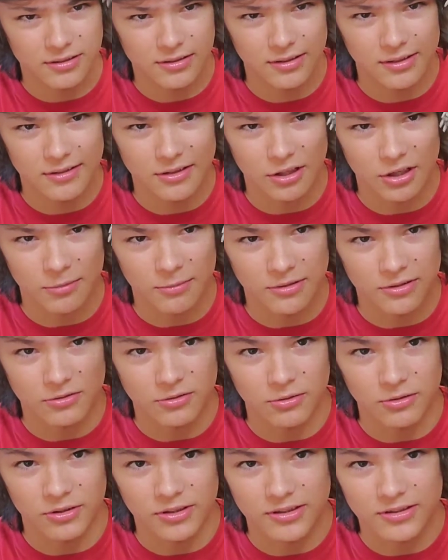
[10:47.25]
He's a Herman's
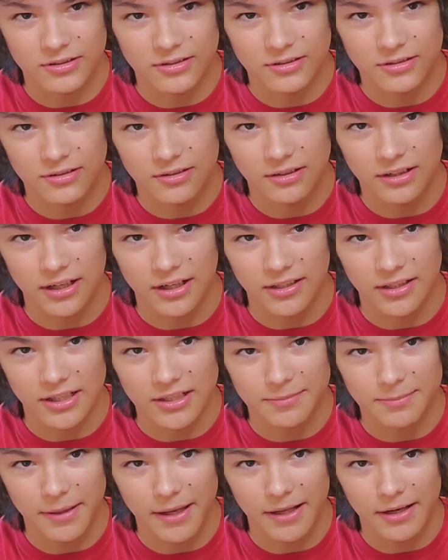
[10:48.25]
tortoise. Got a
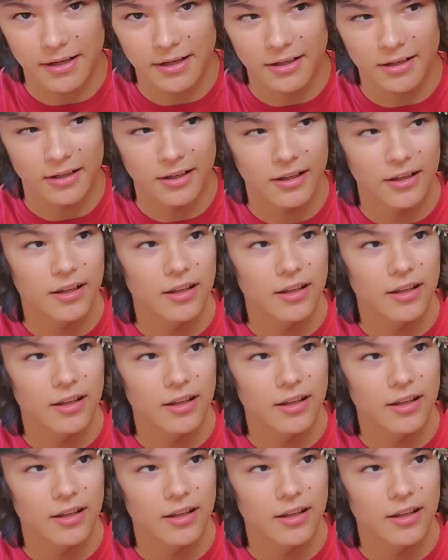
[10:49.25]
nice pattern.